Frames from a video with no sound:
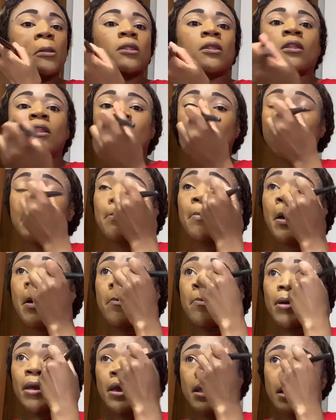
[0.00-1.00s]
the thing
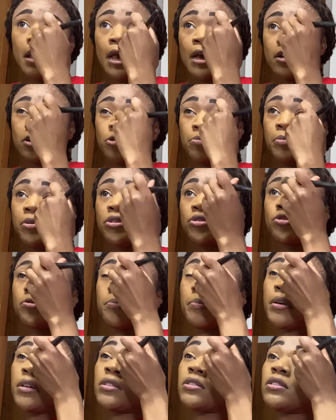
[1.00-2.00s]
about being a spiritual
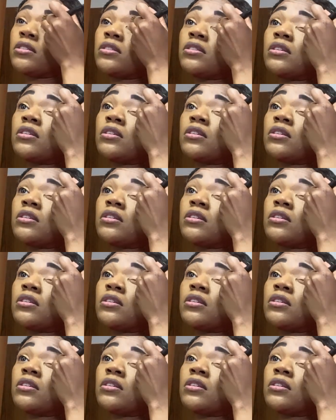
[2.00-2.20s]
person,